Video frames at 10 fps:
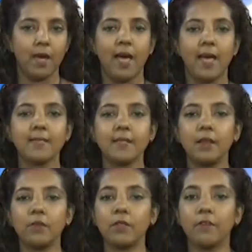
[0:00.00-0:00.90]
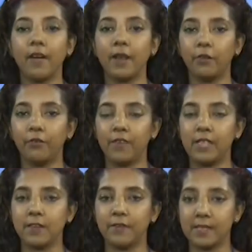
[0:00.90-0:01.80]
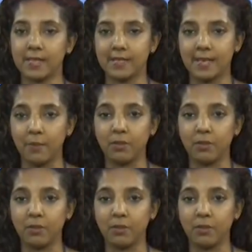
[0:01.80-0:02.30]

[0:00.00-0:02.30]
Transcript: has announced the final phase of his attempt